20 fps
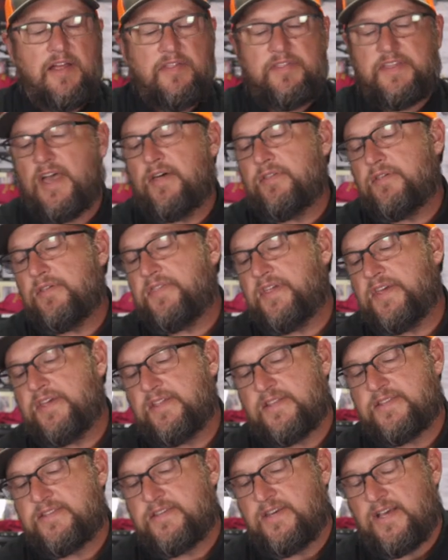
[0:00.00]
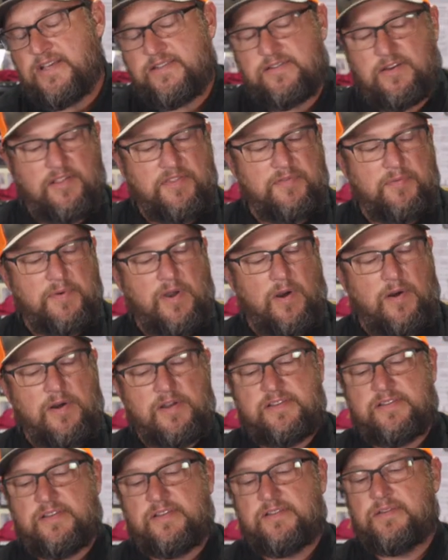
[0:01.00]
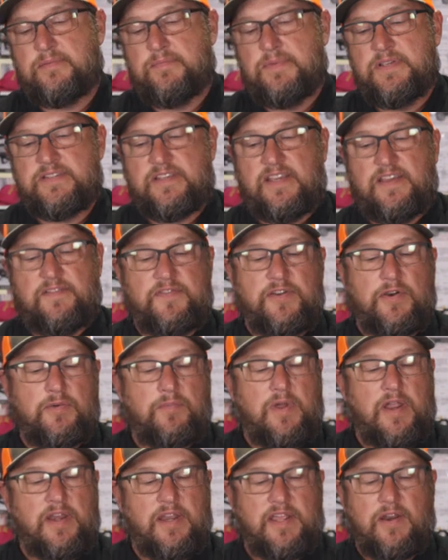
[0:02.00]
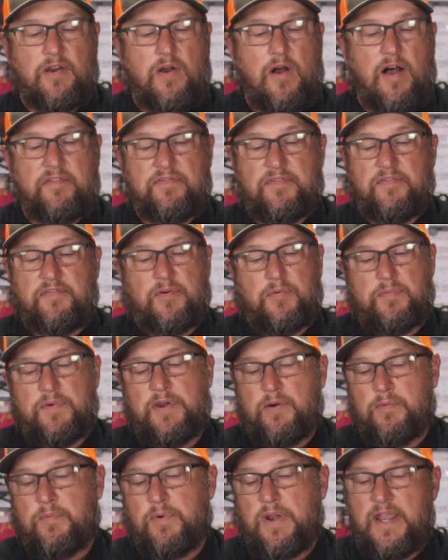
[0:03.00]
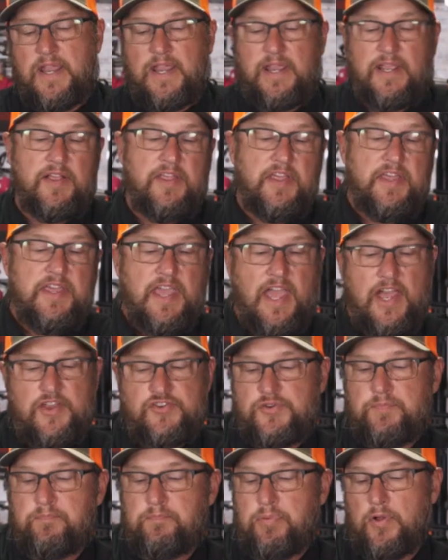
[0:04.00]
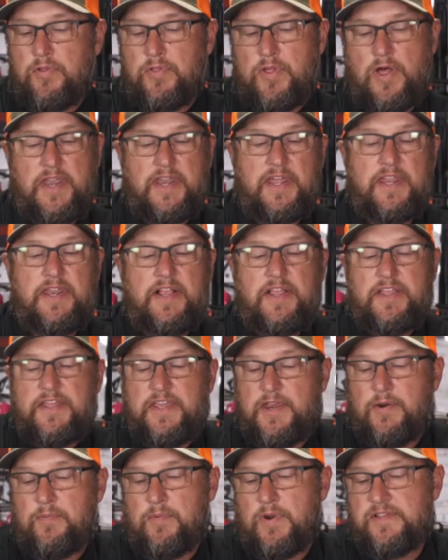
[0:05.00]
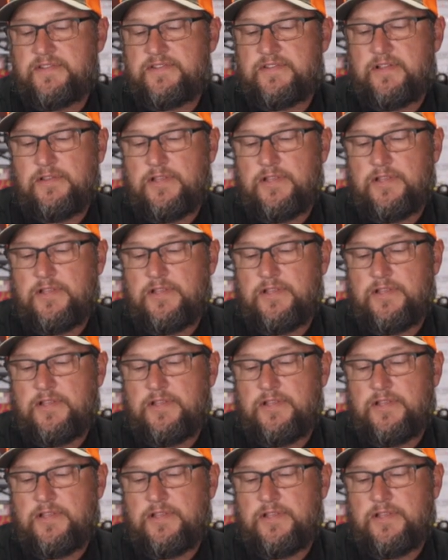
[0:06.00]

The other thing that's nice on a three harness system is if you're running it off of a rear ring, as you pull on it, it runs the